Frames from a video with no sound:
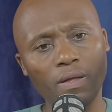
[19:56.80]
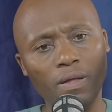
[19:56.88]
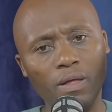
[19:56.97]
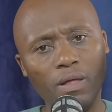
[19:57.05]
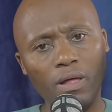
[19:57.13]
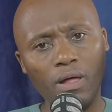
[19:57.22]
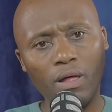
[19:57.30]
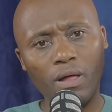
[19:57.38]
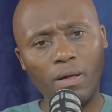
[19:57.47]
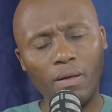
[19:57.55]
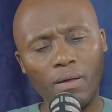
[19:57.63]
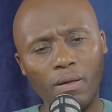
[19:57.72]
Uh,
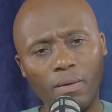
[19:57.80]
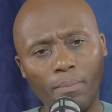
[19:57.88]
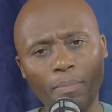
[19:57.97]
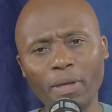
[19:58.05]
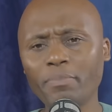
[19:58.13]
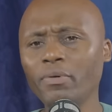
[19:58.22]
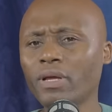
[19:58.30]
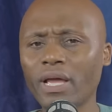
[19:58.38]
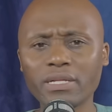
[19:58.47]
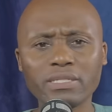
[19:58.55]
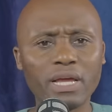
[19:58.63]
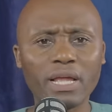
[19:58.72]
people
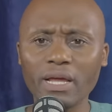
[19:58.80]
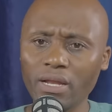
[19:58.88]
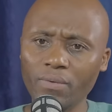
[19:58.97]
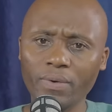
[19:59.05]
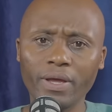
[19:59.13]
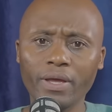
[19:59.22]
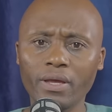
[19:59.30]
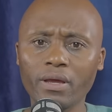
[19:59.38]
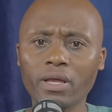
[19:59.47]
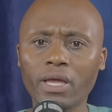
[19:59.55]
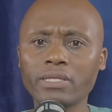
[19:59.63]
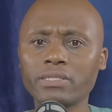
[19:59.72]
get taken away, uh,
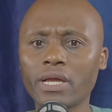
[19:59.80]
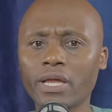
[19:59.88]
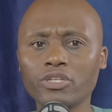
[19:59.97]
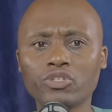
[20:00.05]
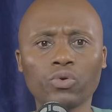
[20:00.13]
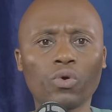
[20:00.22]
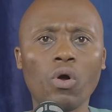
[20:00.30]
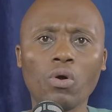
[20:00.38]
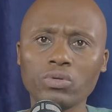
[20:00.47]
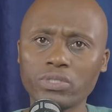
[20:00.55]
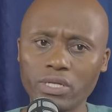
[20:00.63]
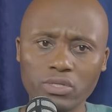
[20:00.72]
get taken to
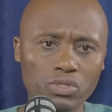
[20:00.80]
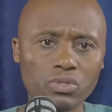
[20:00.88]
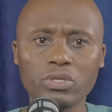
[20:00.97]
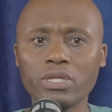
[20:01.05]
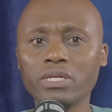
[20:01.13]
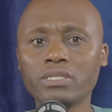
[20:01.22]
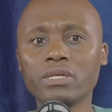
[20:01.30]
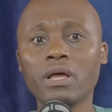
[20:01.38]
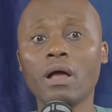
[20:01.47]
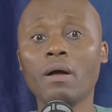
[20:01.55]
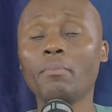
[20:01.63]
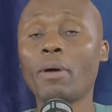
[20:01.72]
court and this by